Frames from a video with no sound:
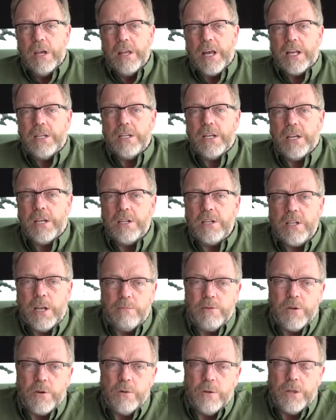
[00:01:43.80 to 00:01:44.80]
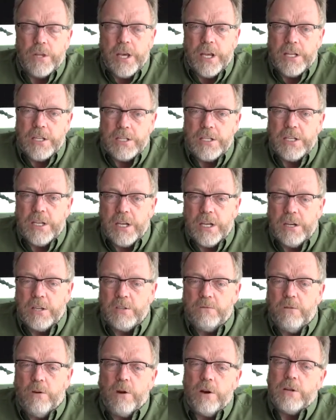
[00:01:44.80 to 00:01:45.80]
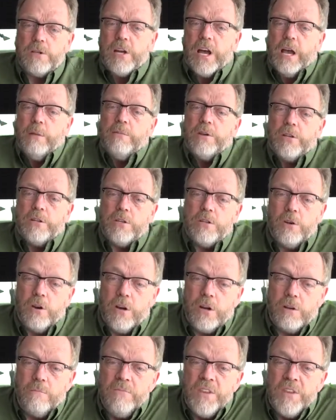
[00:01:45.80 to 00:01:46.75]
That's an exceptional thing to see as far as I'm concerned.